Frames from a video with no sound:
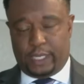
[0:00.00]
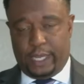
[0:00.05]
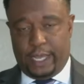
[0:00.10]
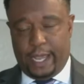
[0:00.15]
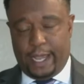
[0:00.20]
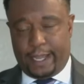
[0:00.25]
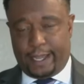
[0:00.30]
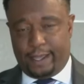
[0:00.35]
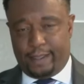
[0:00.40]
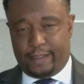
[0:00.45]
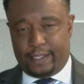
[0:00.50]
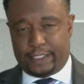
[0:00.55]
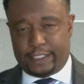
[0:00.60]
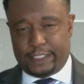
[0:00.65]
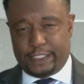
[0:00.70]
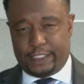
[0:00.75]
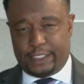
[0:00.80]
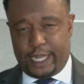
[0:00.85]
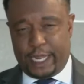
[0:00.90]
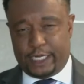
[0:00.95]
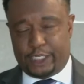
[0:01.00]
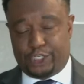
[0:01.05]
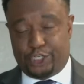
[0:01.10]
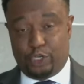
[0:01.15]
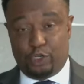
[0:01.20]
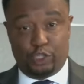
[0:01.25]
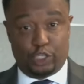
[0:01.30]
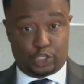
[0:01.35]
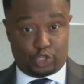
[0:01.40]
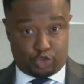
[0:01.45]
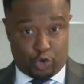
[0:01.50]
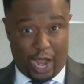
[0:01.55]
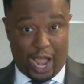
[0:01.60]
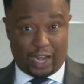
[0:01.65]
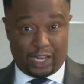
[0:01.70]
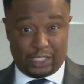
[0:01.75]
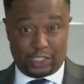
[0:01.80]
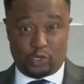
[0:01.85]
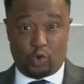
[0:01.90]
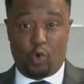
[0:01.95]
Again, this is day two. The
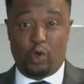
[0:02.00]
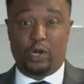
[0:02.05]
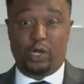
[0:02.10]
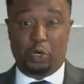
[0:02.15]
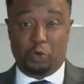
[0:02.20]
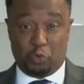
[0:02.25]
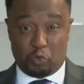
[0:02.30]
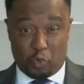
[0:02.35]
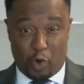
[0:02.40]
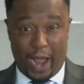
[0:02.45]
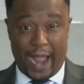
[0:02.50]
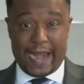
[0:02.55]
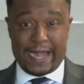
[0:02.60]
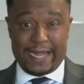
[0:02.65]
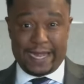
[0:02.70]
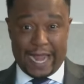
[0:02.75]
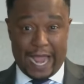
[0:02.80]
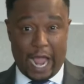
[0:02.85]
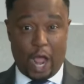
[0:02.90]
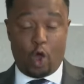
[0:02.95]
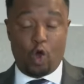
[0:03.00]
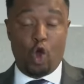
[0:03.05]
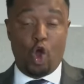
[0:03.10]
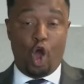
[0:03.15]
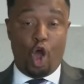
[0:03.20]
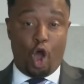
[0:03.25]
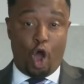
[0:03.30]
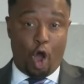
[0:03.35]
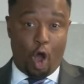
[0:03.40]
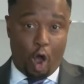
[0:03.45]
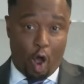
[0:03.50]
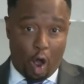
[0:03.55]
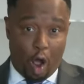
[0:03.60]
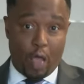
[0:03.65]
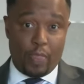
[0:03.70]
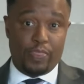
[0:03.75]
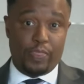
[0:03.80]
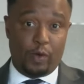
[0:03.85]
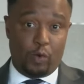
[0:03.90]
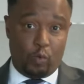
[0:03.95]
trial is going on right now.
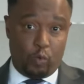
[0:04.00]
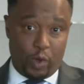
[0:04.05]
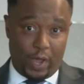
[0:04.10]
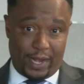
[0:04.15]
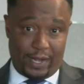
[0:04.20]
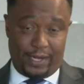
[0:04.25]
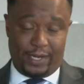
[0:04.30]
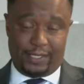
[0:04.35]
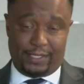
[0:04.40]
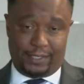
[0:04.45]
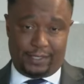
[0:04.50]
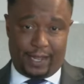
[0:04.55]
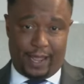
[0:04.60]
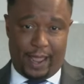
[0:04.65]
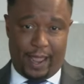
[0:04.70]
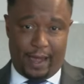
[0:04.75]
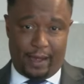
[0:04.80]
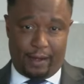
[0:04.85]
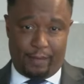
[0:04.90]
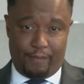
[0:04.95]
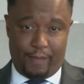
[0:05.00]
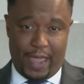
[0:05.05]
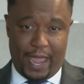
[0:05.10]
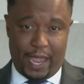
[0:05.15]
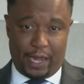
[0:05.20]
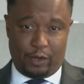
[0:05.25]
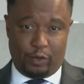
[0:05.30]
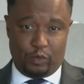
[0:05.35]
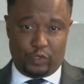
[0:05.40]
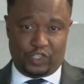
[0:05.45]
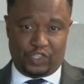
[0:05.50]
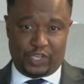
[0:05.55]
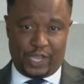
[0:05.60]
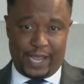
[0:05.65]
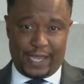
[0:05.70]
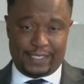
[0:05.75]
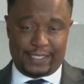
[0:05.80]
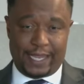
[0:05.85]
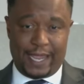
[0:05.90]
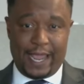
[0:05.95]
On the witness stand, a man who
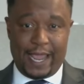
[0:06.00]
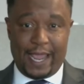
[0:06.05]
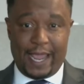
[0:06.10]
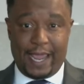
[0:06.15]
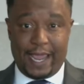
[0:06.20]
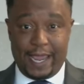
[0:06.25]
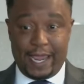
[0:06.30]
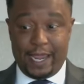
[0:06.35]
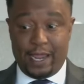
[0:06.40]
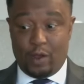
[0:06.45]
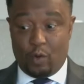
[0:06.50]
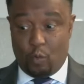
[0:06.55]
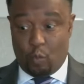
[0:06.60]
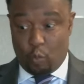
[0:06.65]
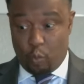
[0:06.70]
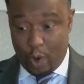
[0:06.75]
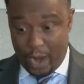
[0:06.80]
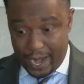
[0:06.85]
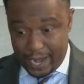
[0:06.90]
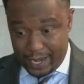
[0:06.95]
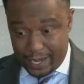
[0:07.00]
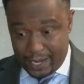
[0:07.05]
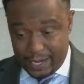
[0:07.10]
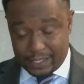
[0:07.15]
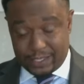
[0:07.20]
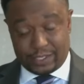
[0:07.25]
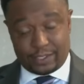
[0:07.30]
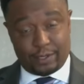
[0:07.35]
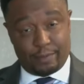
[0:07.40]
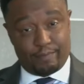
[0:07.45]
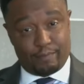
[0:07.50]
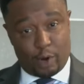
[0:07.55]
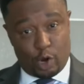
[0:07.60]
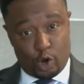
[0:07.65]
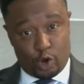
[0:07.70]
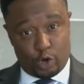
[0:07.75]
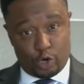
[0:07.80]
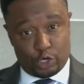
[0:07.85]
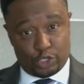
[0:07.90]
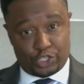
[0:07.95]
says he witnessed the
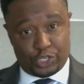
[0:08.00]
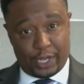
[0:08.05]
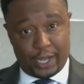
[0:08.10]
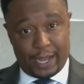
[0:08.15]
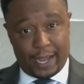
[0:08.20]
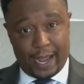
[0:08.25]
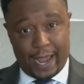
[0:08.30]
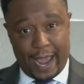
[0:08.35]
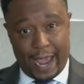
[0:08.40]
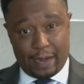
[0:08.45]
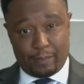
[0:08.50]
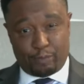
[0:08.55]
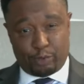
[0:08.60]
murders and